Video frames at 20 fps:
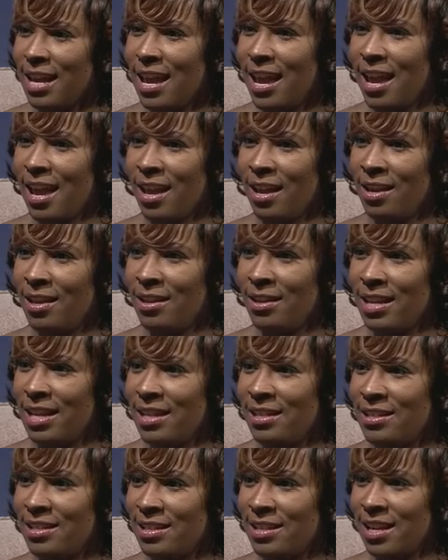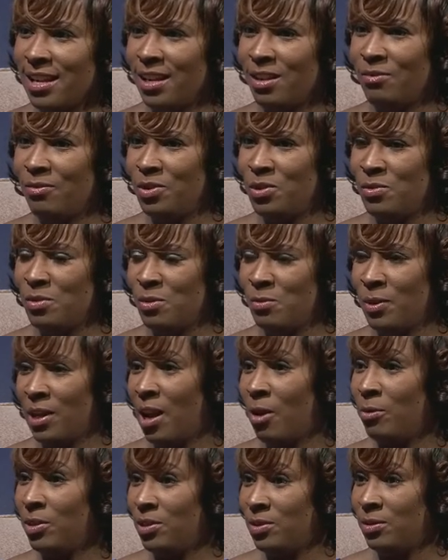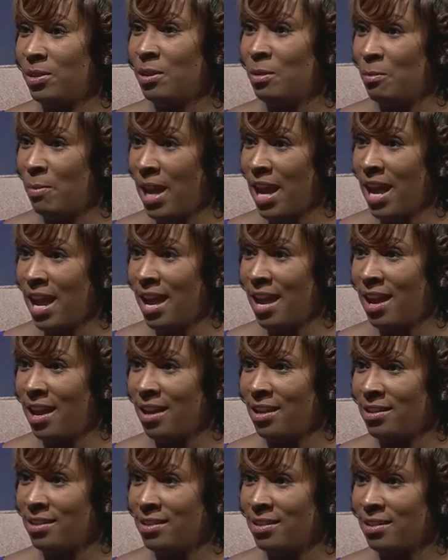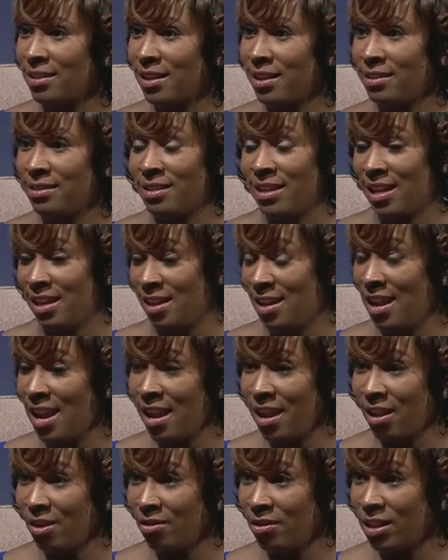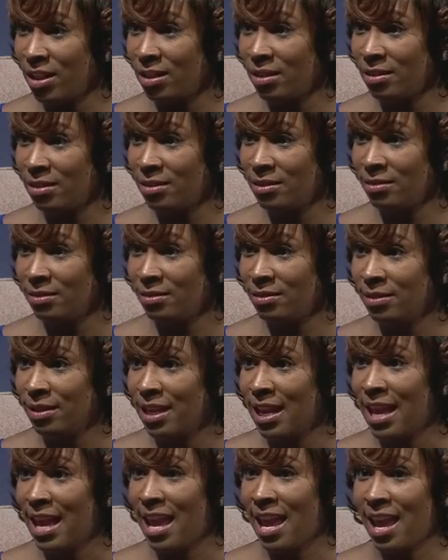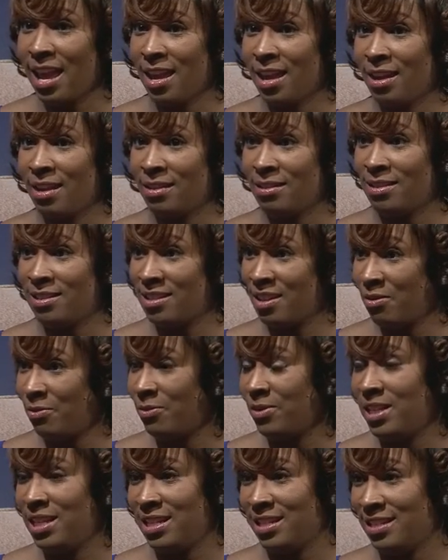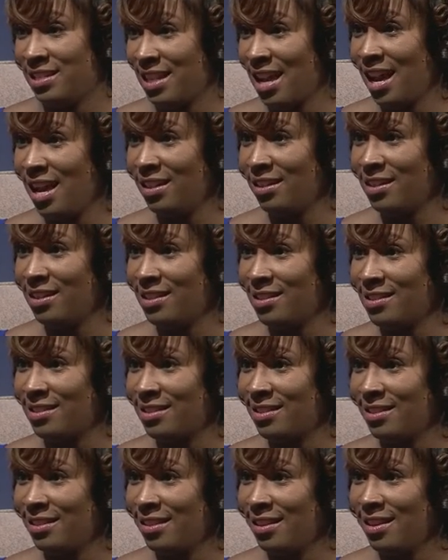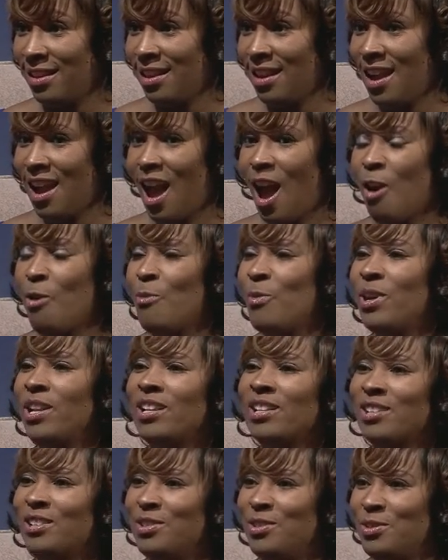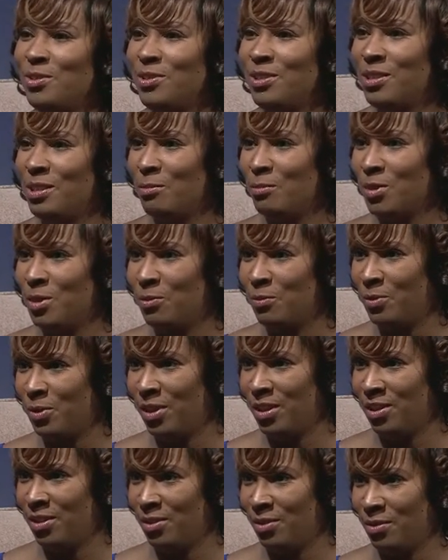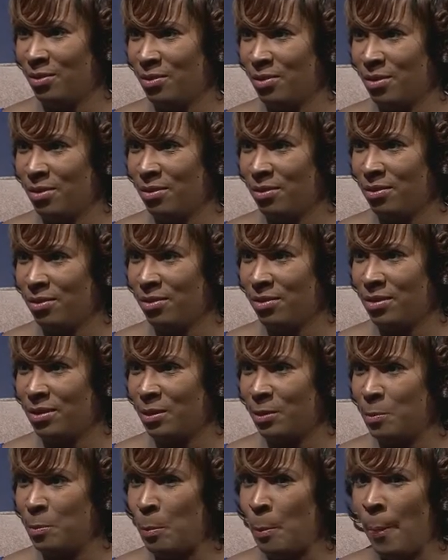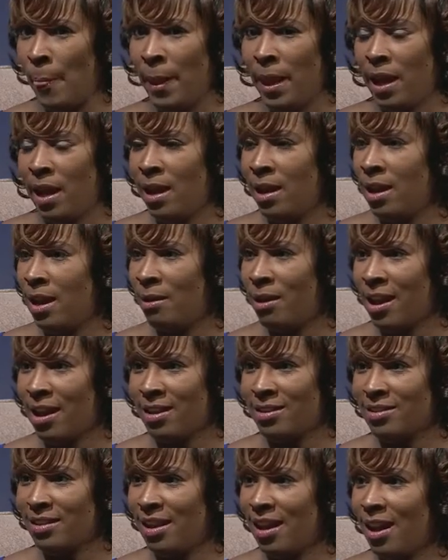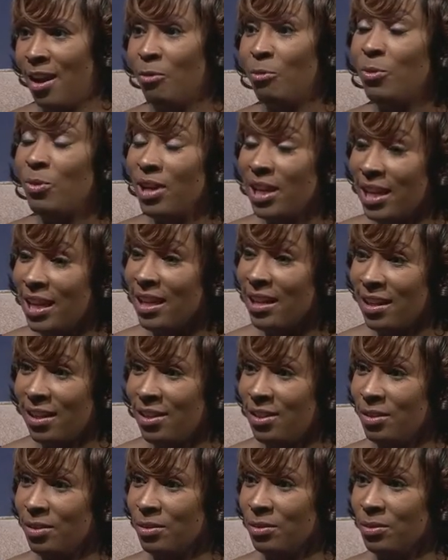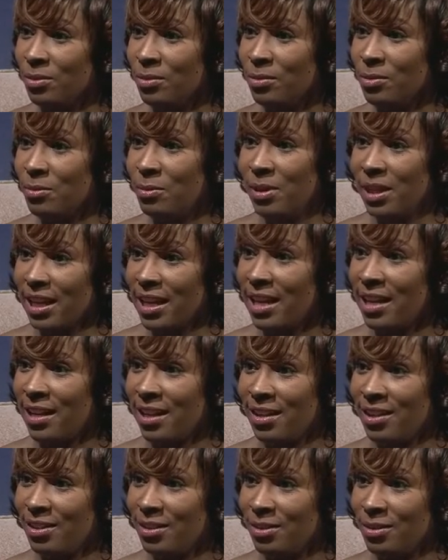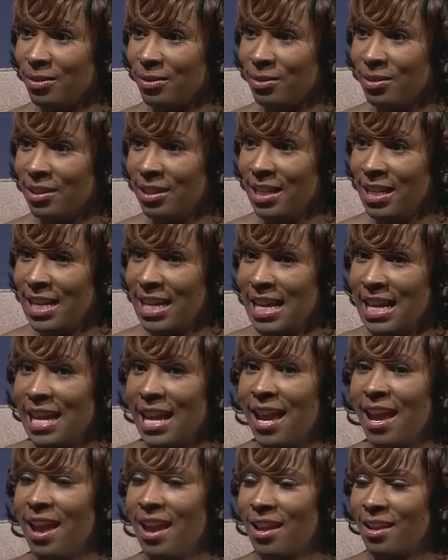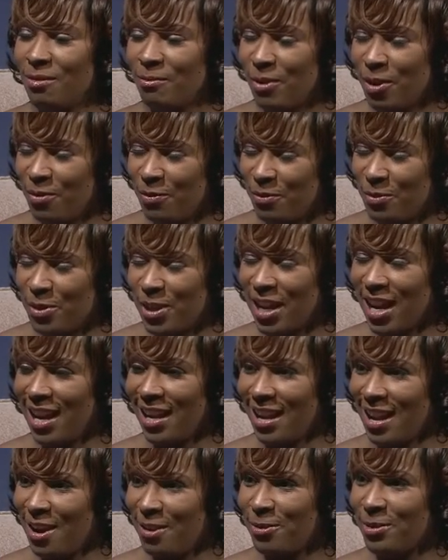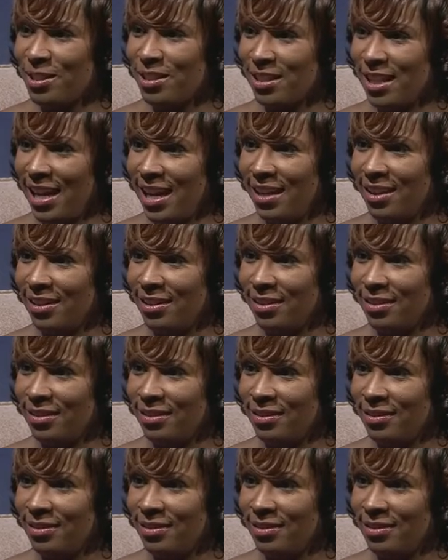And instead of doing what I would do in the past, is getting angry and suffering in silence, I wanted to do something for the little girls. And I asked God, what can I do? What can I do? And about 48 hours later,